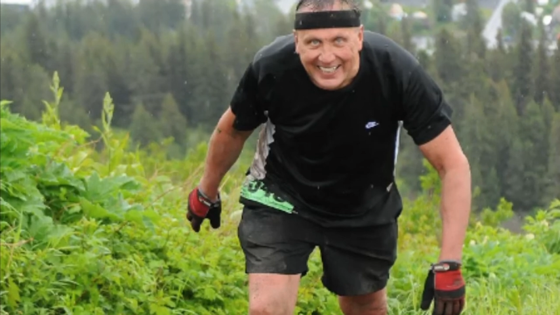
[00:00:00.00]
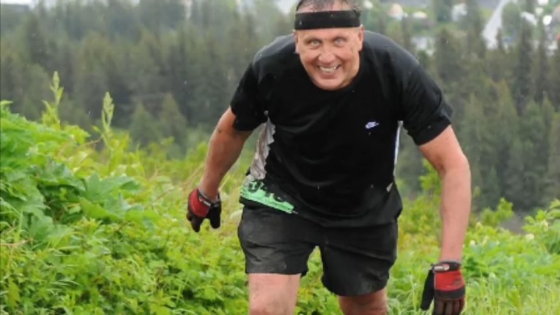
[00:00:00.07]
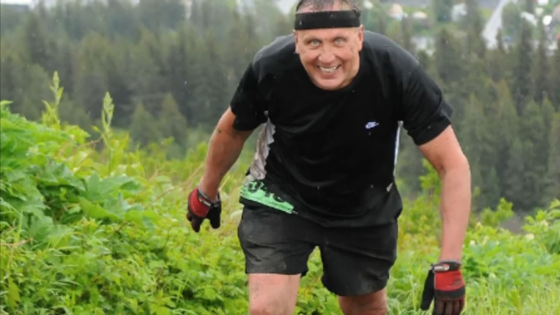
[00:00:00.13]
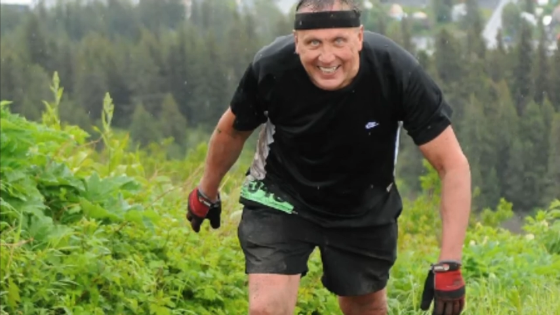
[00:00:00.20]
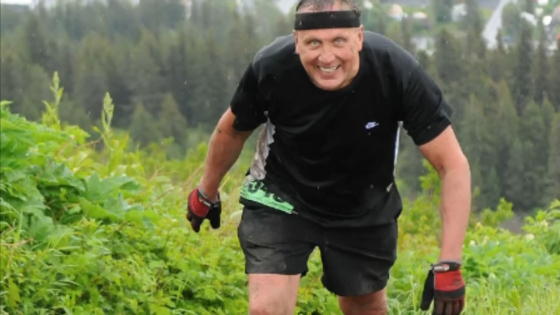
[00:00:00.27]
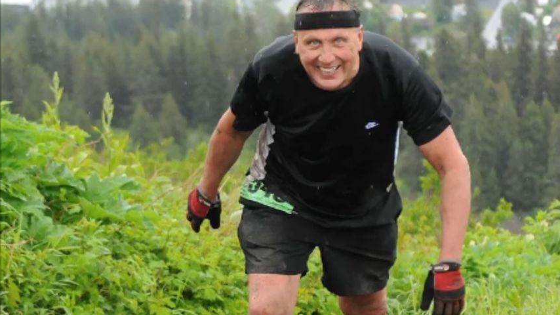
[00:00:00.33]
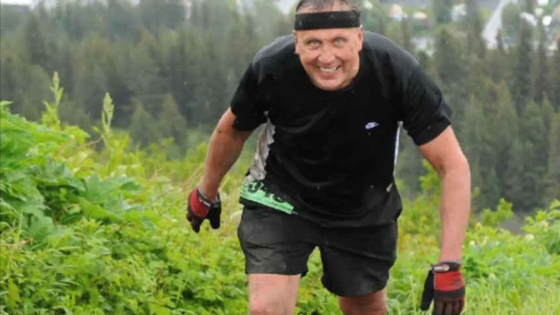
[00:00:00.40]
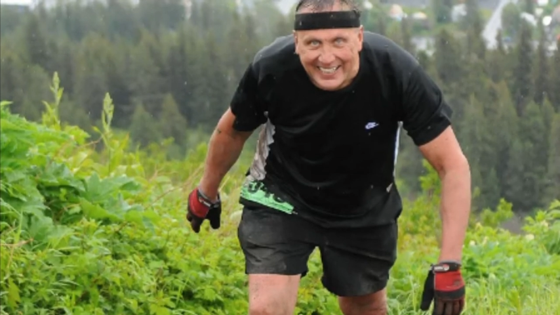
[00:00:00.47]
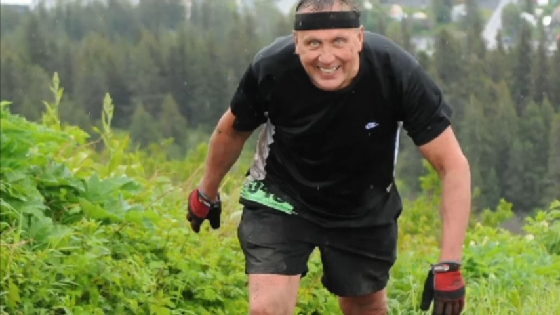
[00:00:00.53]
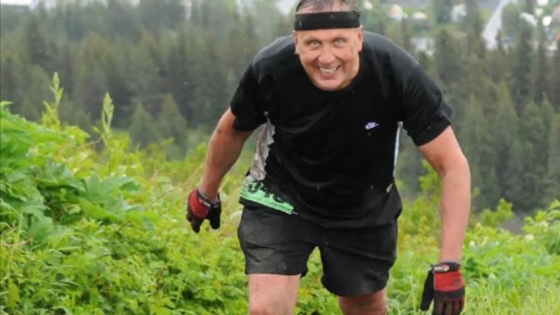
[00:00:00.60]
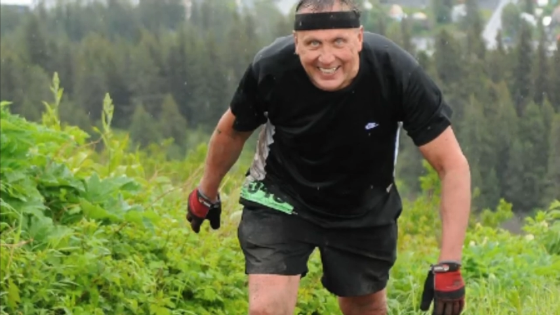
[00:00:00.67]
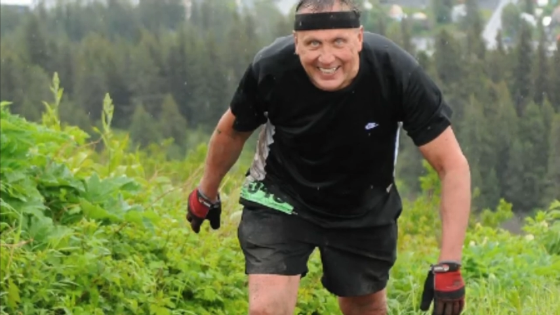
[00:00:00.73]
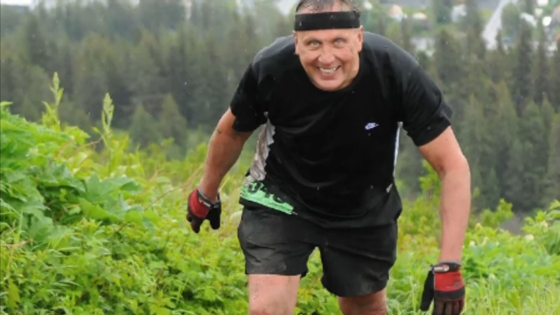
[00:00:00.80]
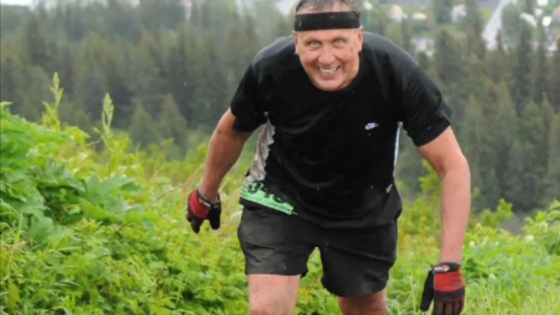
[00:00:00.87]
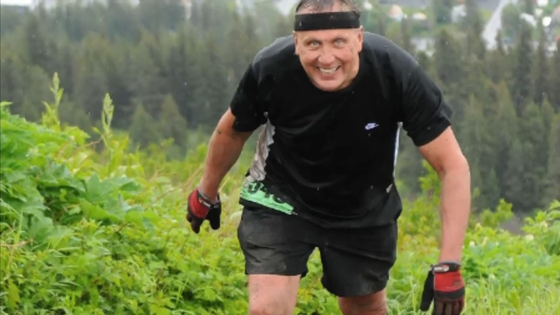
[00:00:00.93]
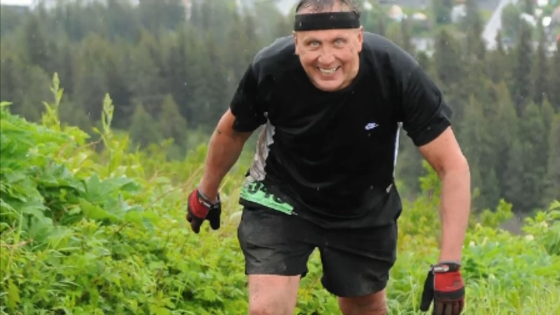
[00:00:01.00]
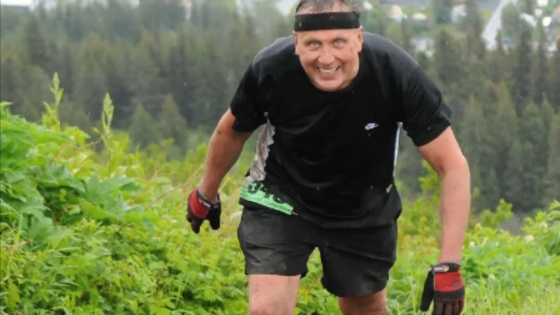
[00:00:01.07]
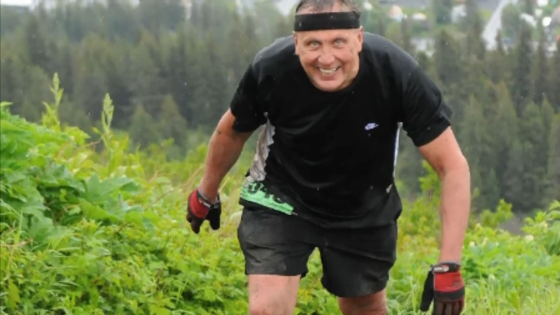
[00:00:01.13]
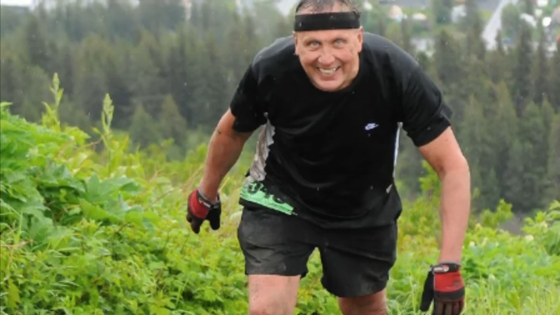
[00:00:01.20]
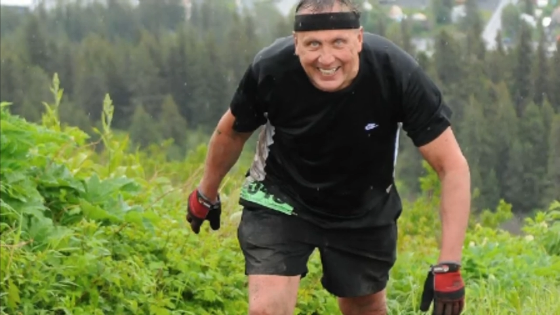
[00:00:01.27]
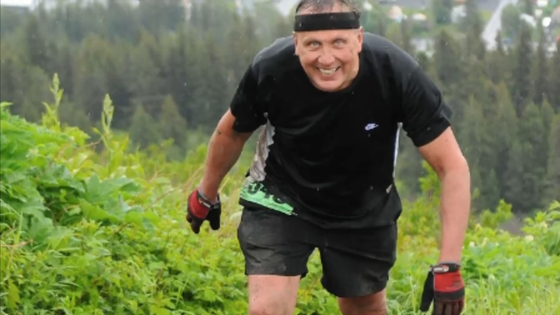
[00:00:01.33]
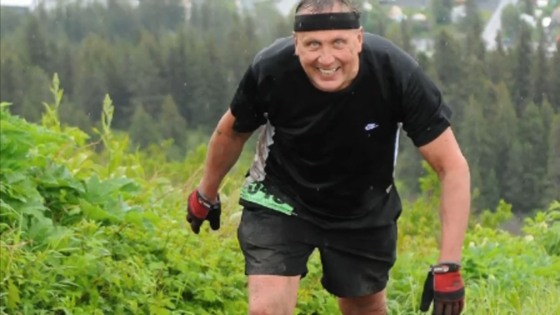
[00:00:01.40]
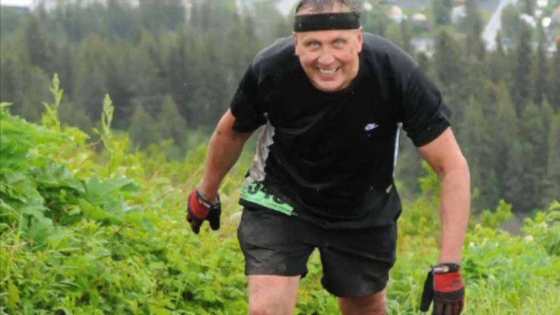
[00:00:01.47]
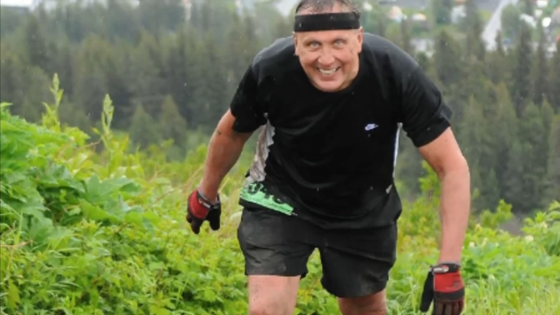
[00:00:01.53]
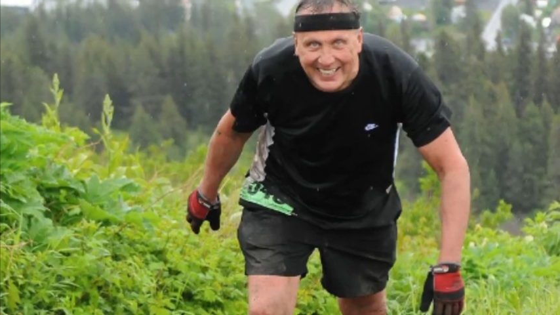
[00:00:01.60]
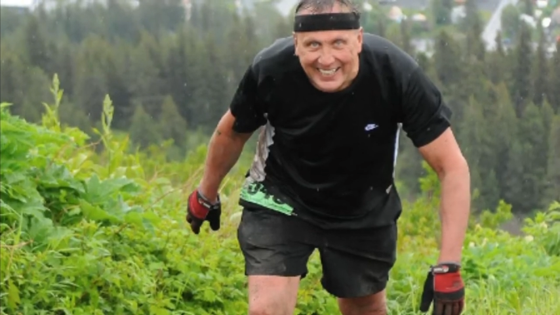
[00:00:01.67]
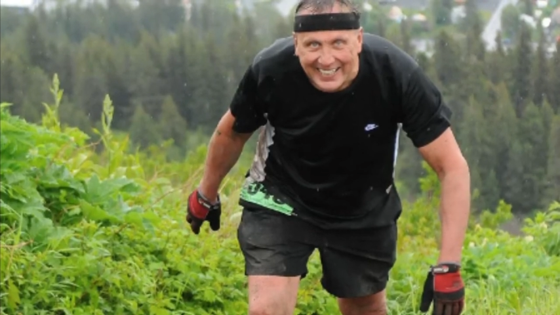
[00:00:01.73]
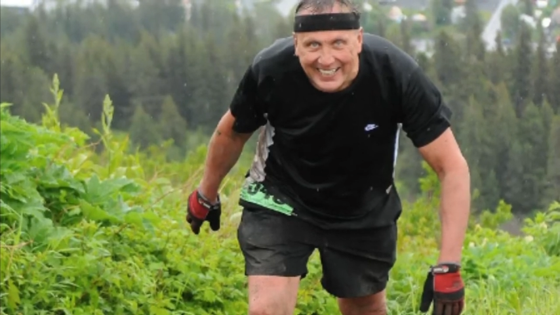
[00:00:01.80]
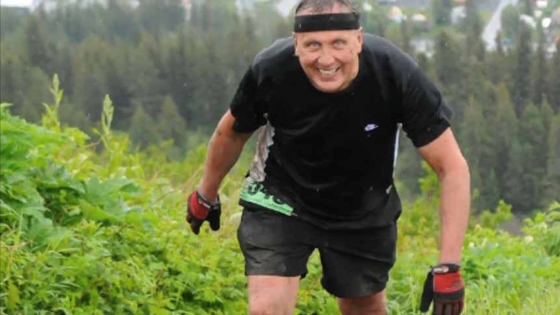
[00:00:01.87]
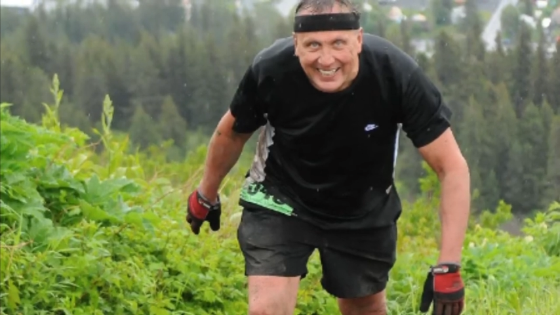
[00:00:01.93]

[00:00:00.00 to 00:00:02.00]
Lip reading: Nobody speaks.